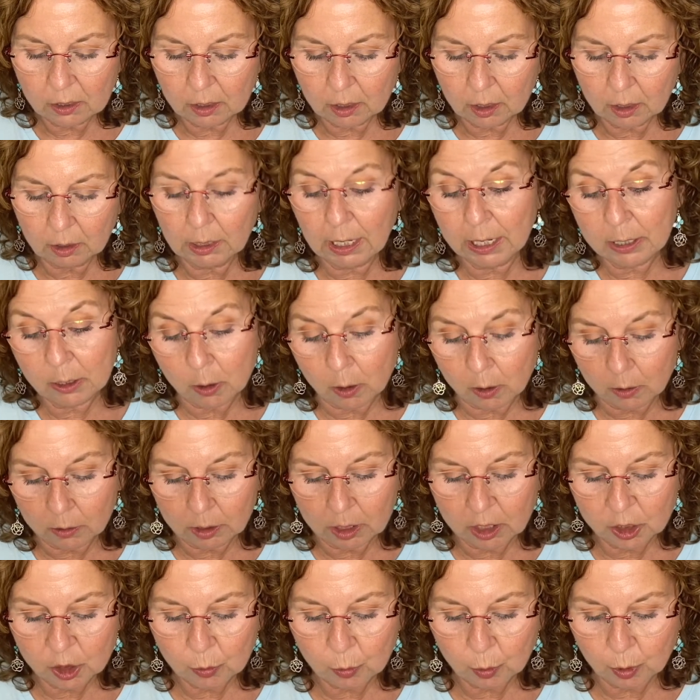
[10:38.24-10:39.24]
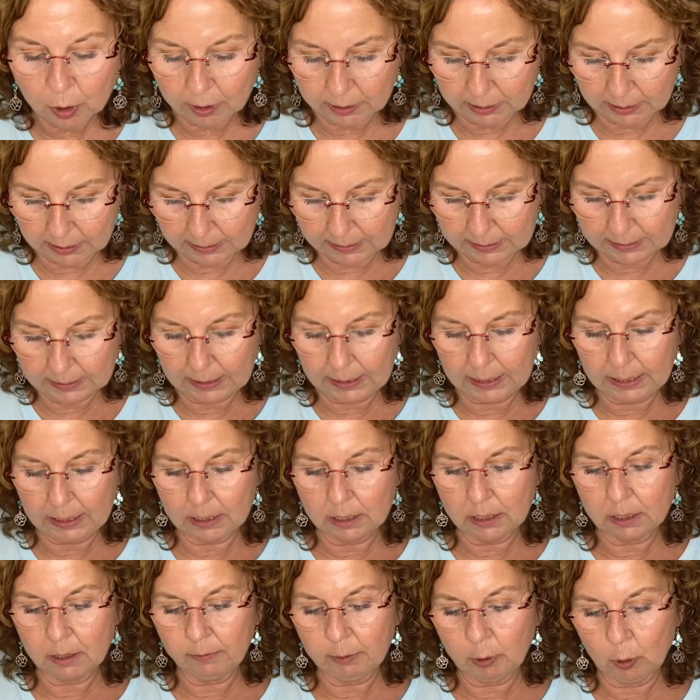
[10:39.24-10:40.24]
like all Lush products.
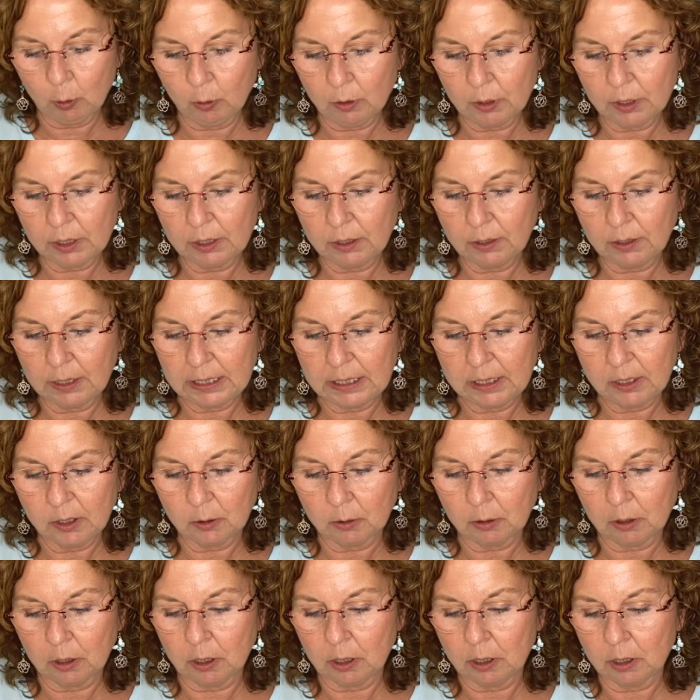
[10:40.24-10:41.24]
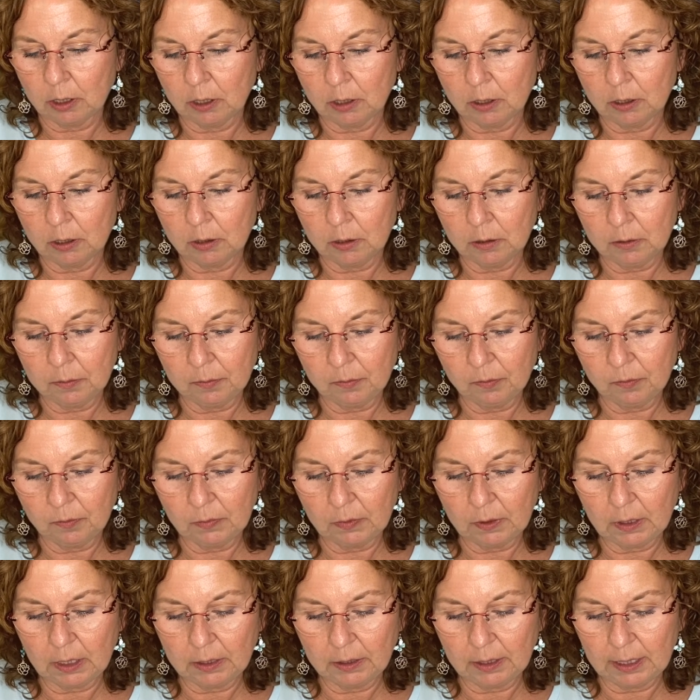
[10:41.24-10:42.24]
And of course, they
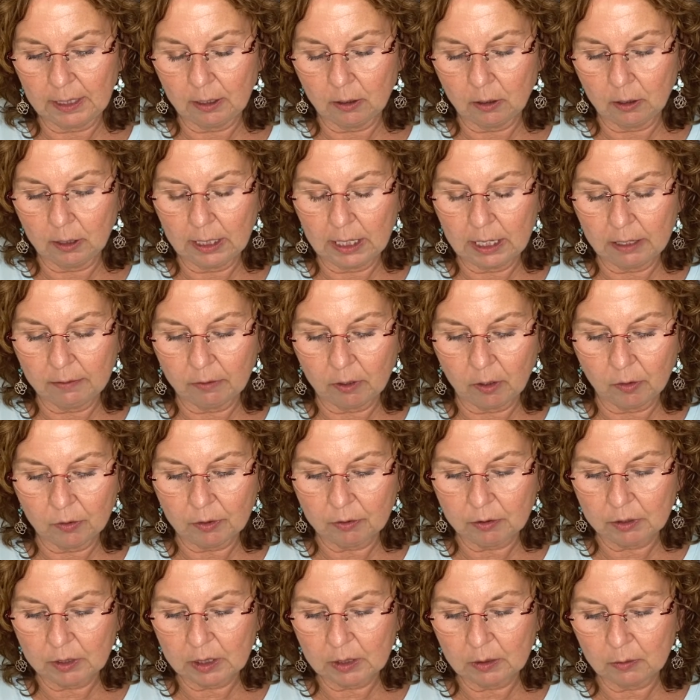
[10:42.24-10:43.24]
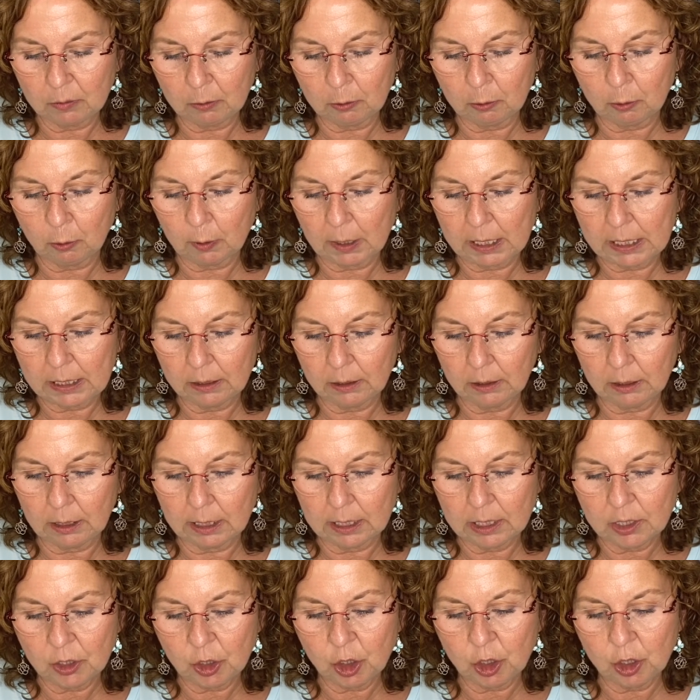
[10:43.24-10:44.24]
all have all those great
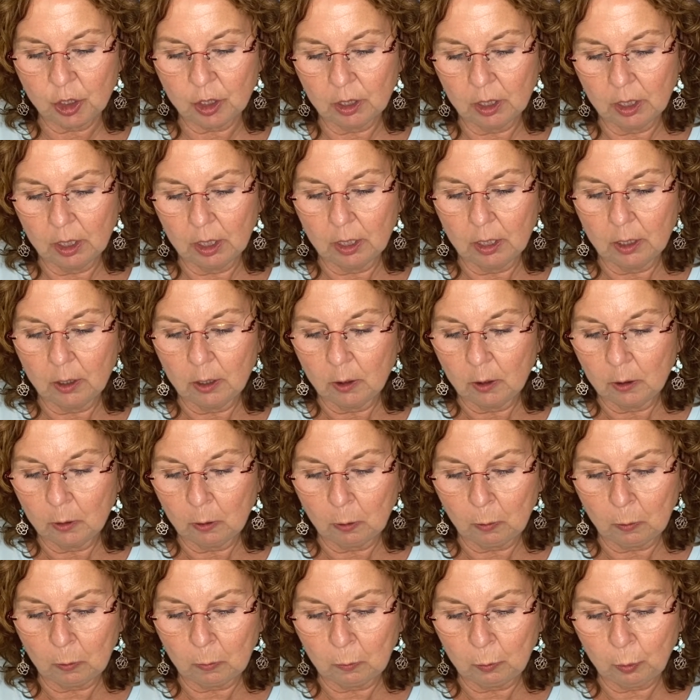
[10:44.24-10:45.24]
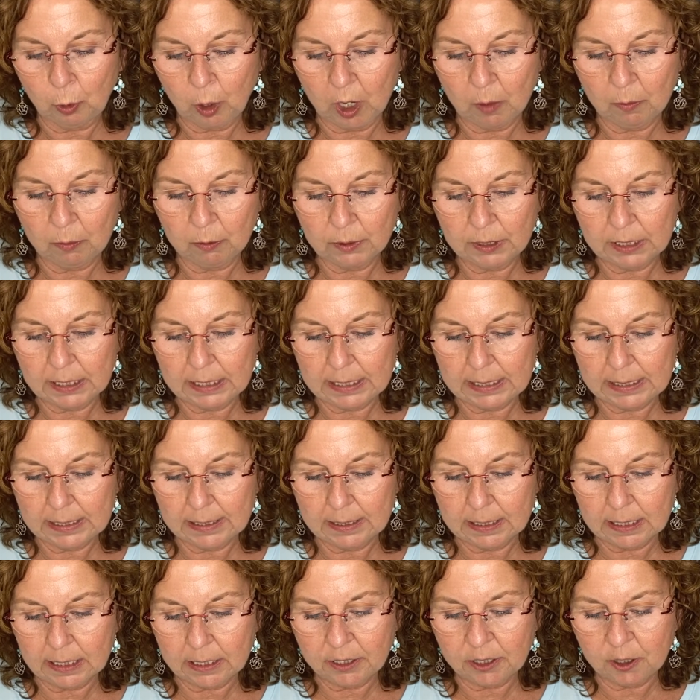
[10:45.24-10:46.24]
Lush properties
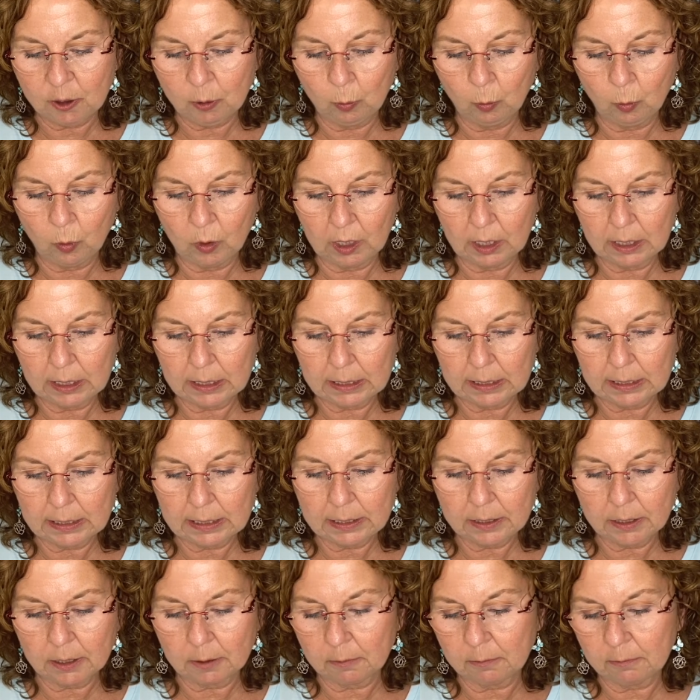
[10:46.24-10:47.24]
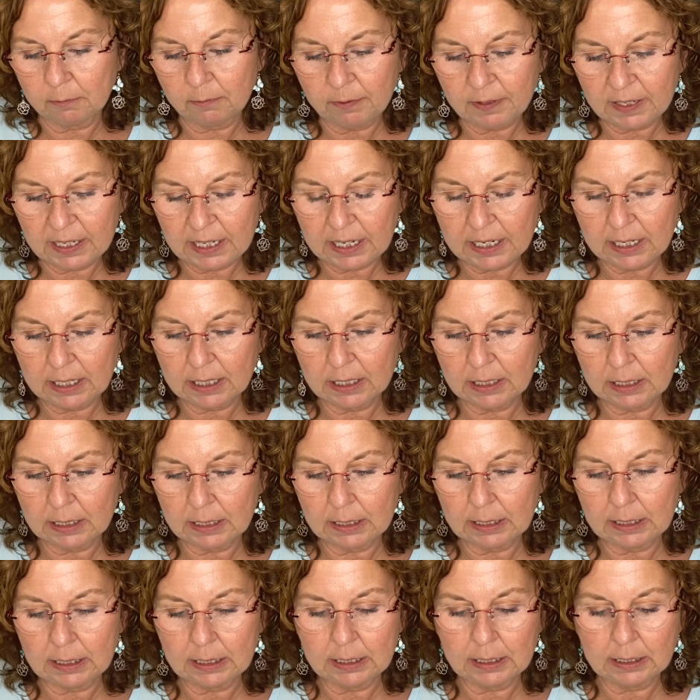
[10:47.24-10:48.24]
that you want. They're
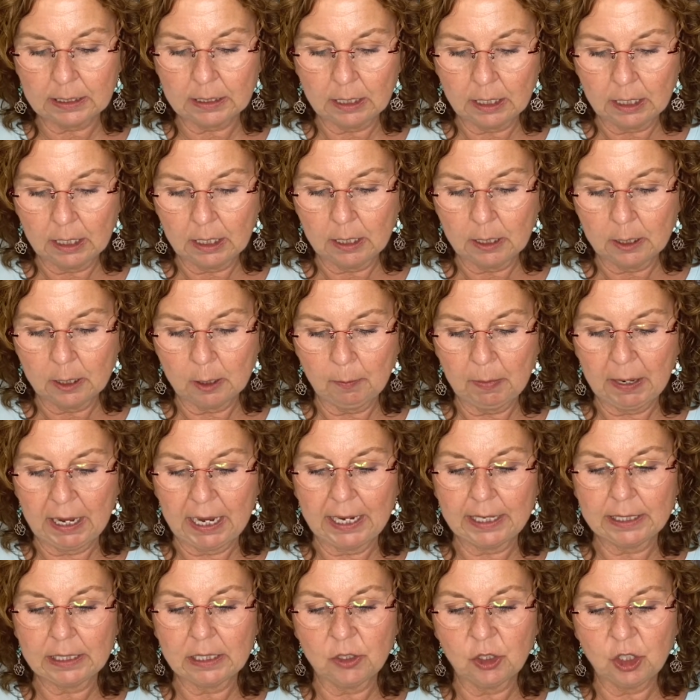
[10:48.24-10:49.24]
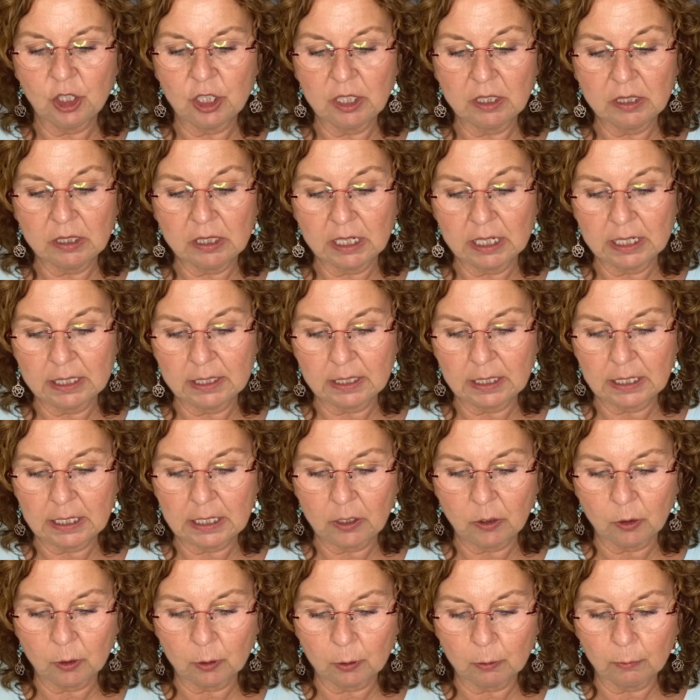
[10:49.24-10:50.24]
vegan. The packaging is
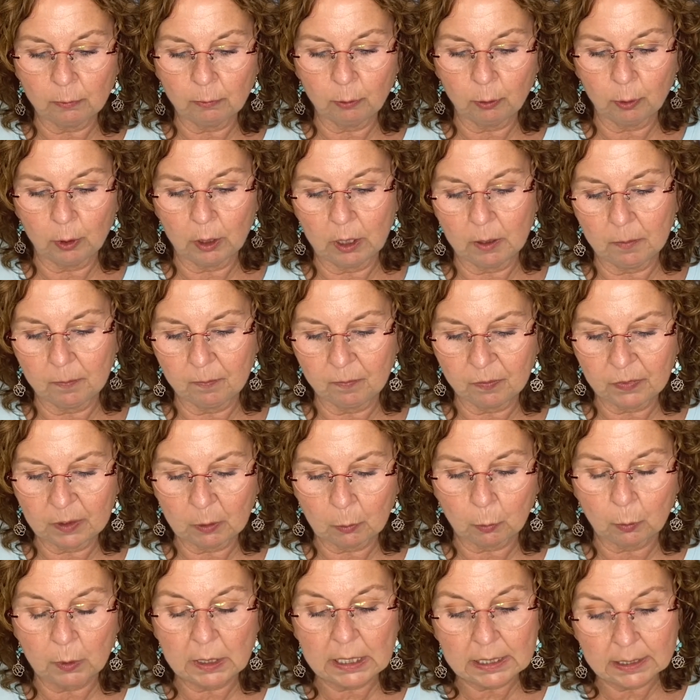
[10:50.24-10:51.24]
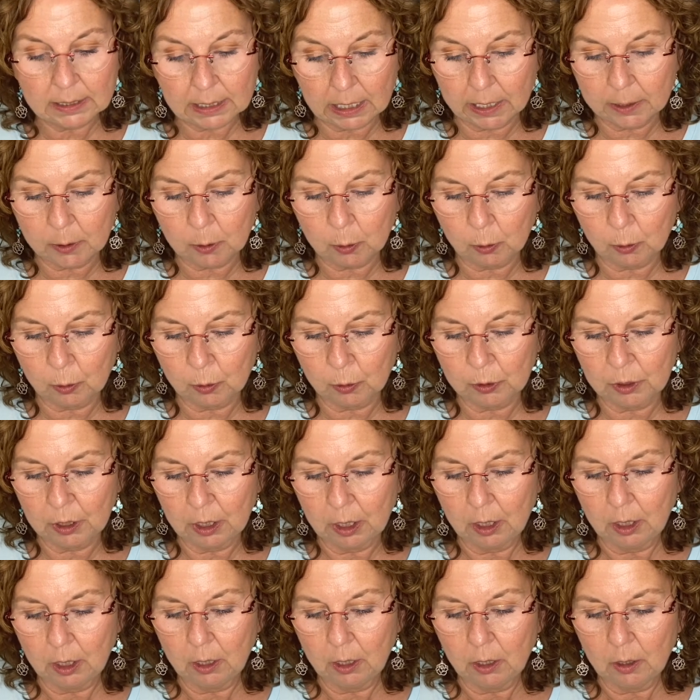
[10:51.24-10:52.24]
either from recycled
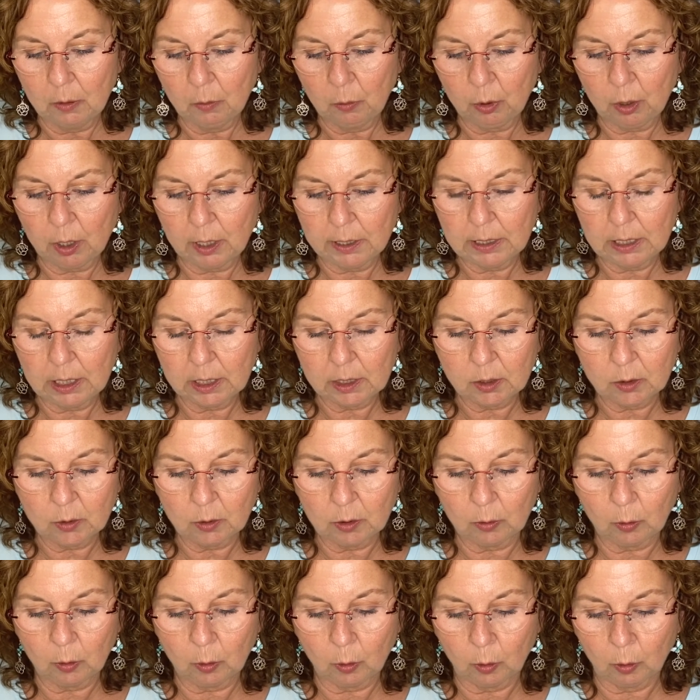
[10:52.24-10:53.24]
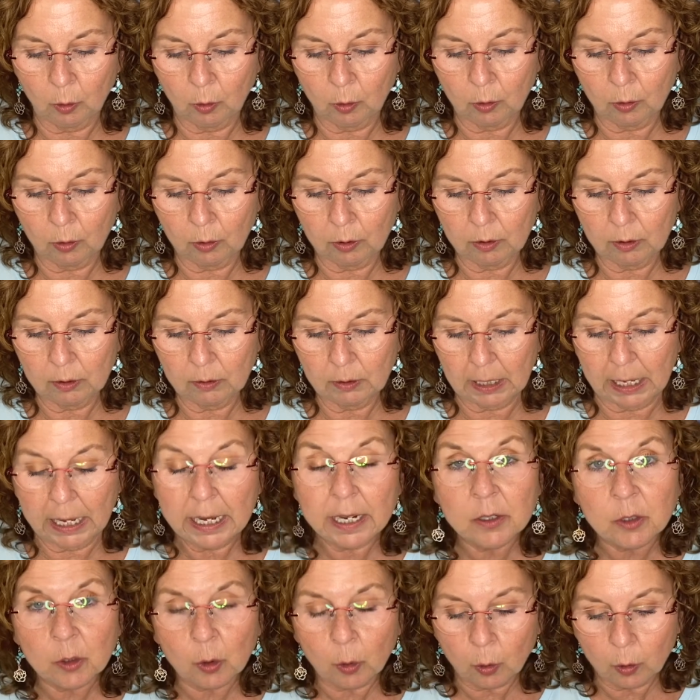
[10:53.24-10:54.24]
products or
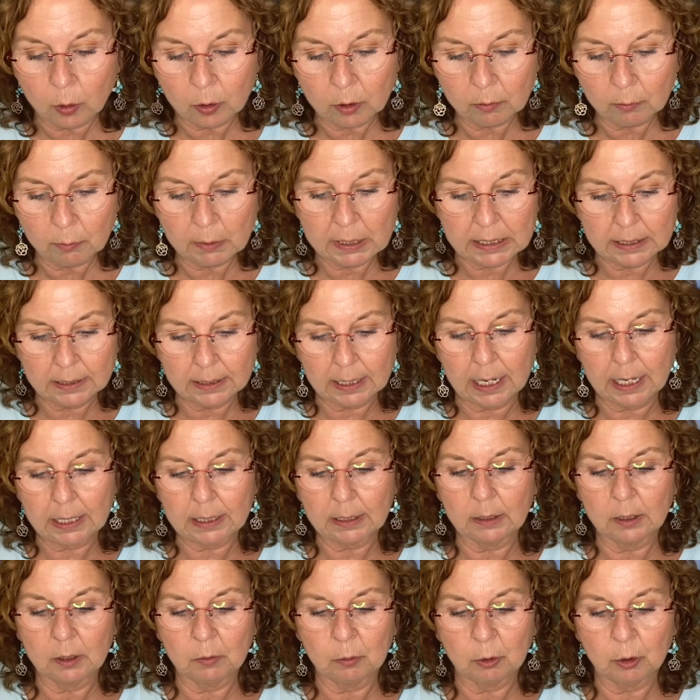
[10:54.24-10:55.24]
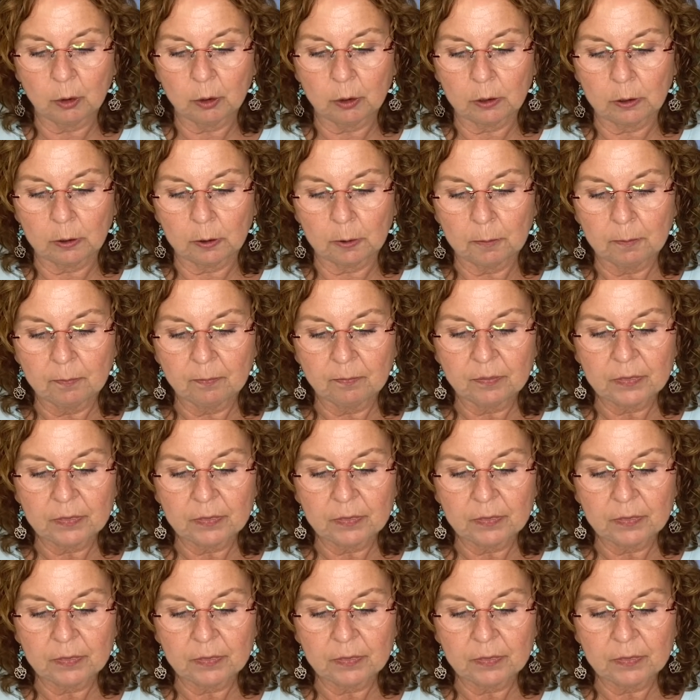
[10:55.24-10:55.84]
recyclable.